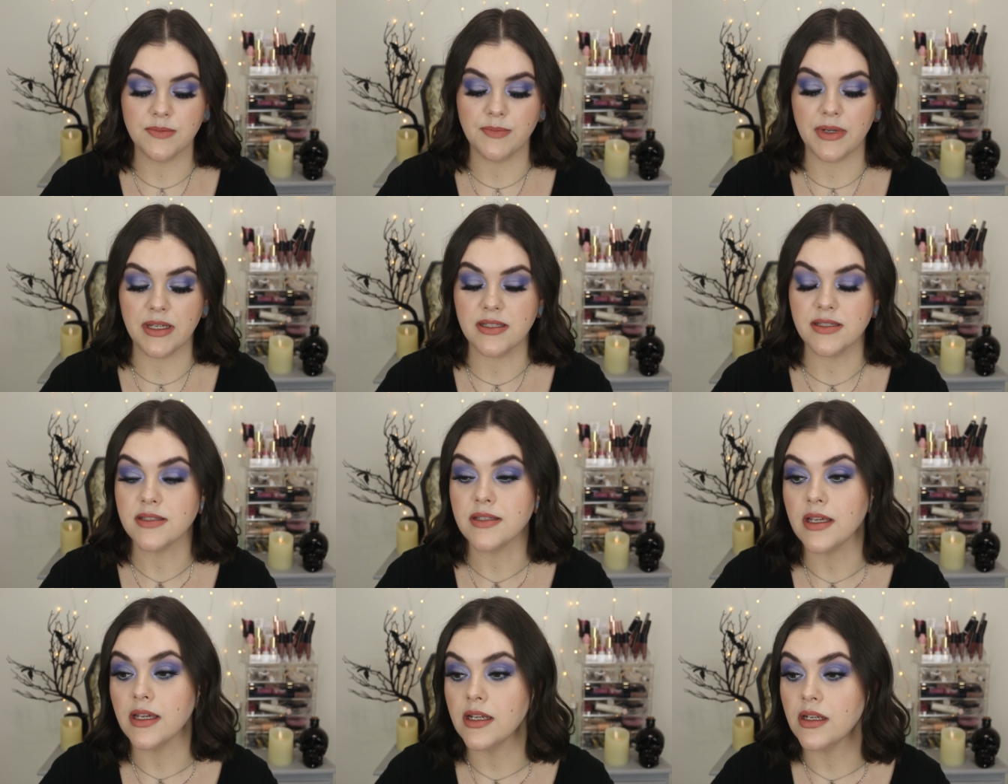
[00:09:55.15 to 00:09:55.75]
My
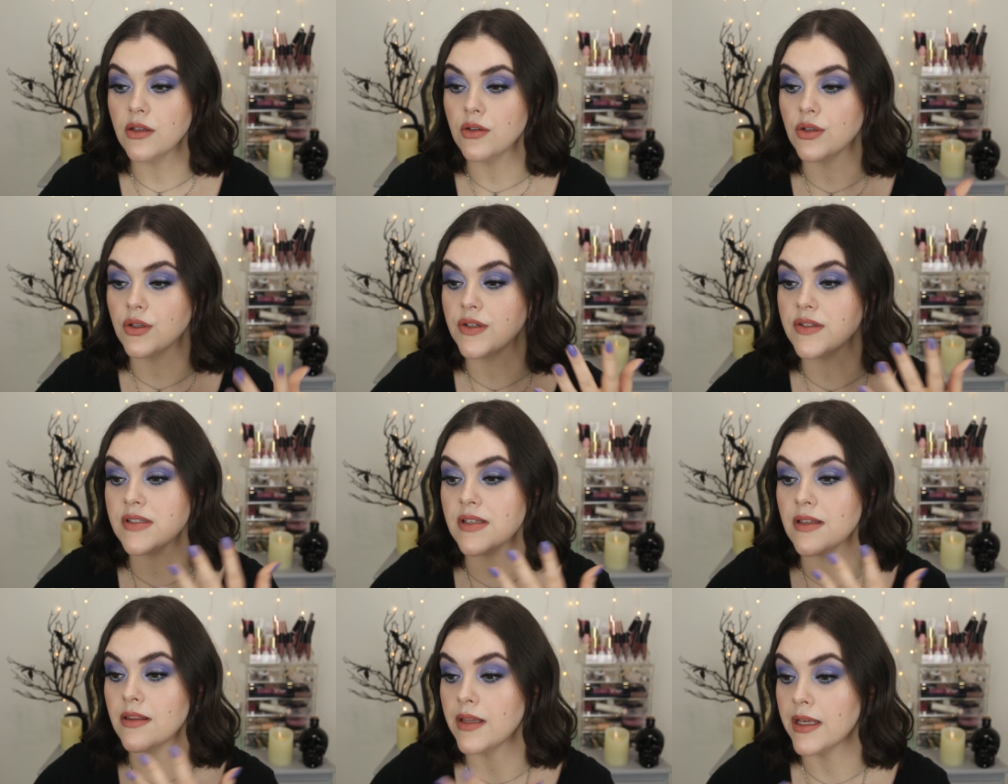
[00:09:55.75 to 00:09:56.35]
skin
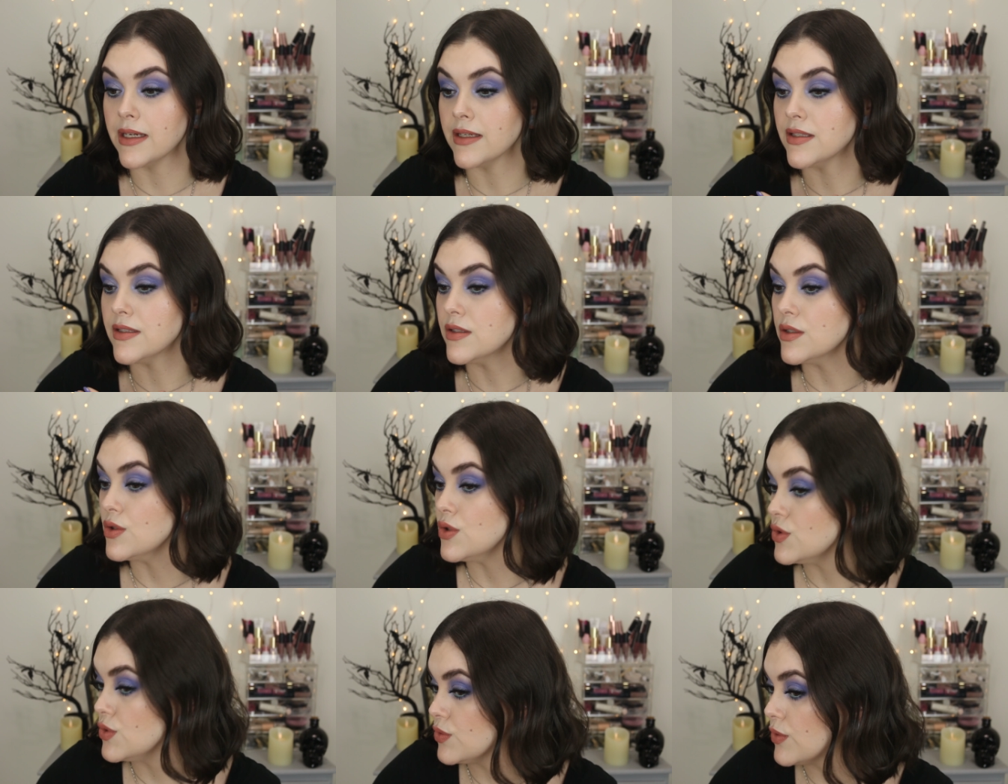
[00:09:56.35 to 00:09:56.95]
looks less
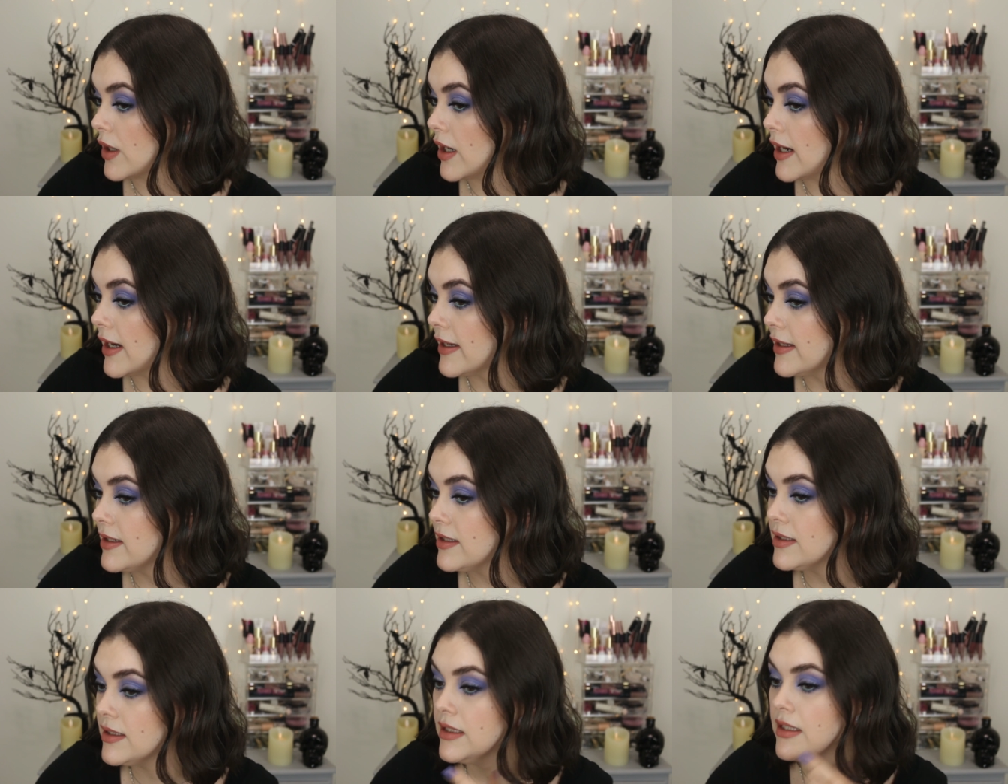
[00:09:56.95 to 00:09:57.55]

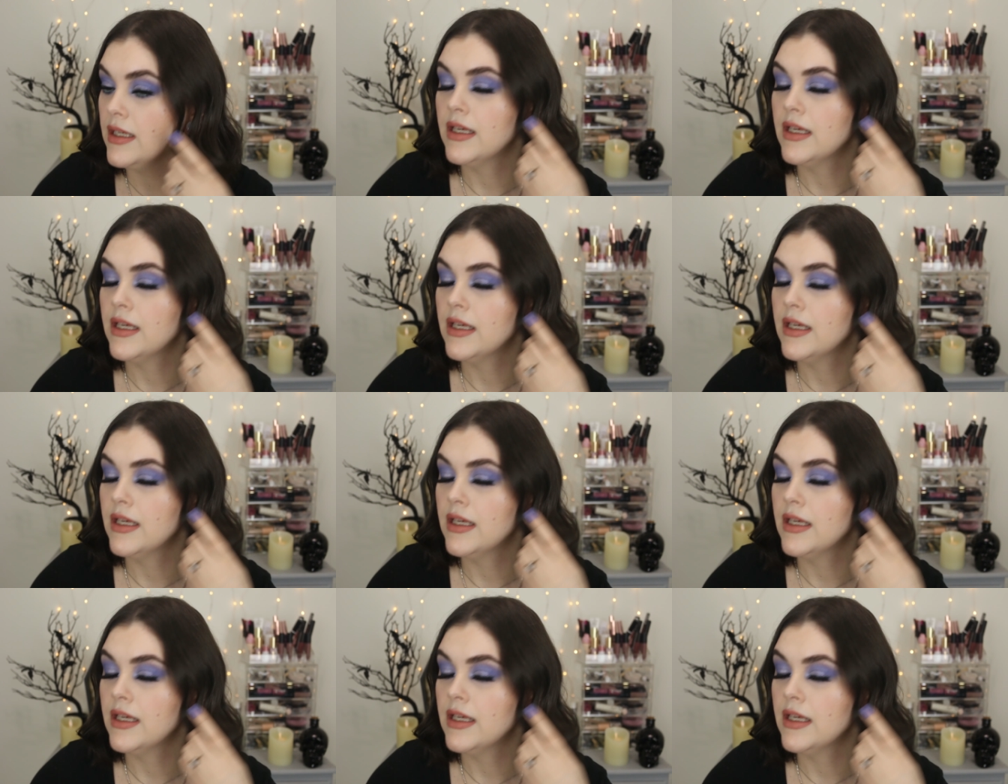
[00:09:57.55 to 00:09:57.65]
dry